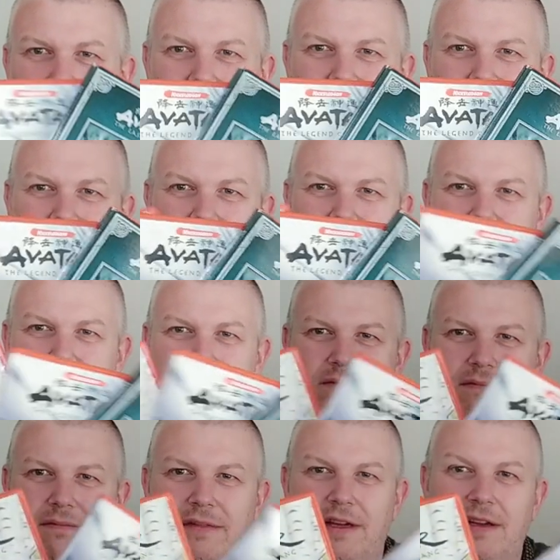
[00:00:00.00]

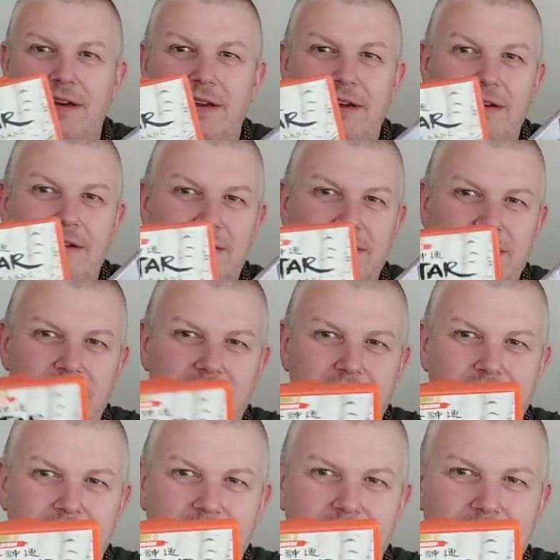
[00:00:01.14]

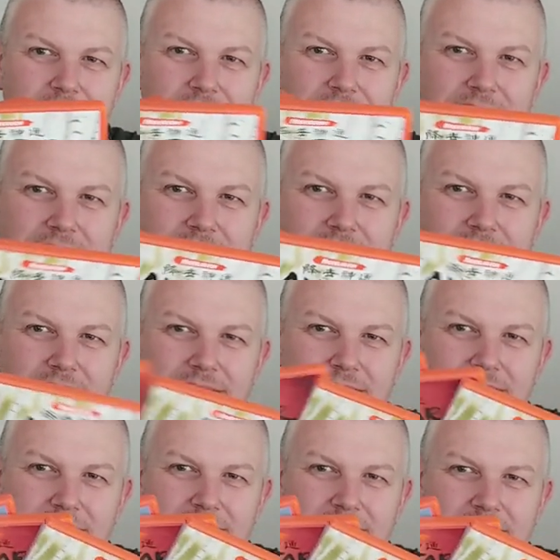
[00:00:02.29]

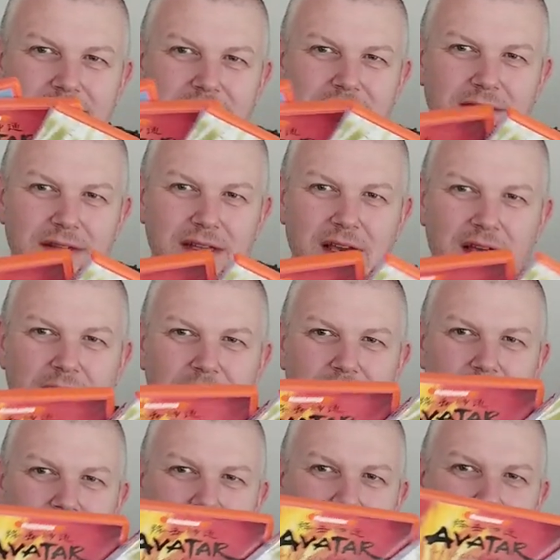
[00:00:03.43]

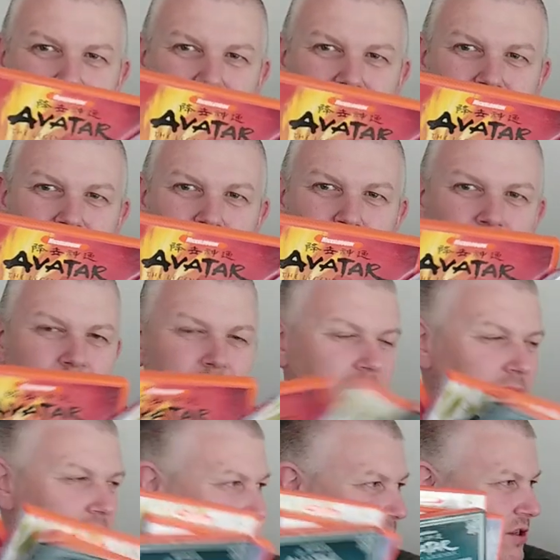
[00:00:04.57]

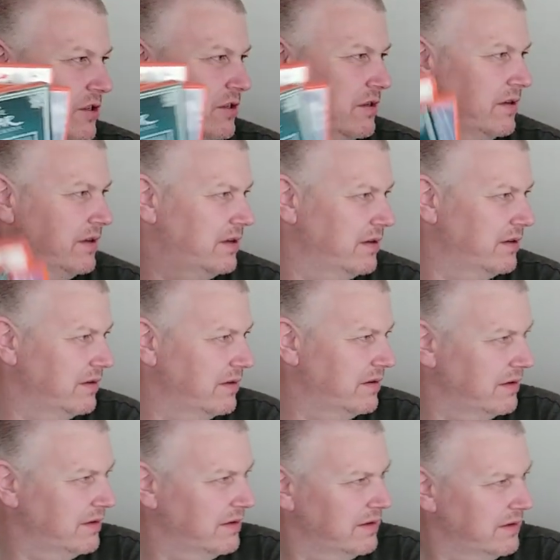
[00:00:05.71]

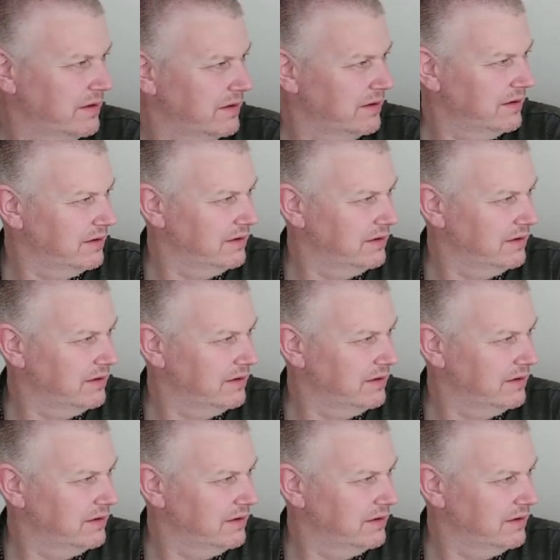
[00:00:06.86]
(silent)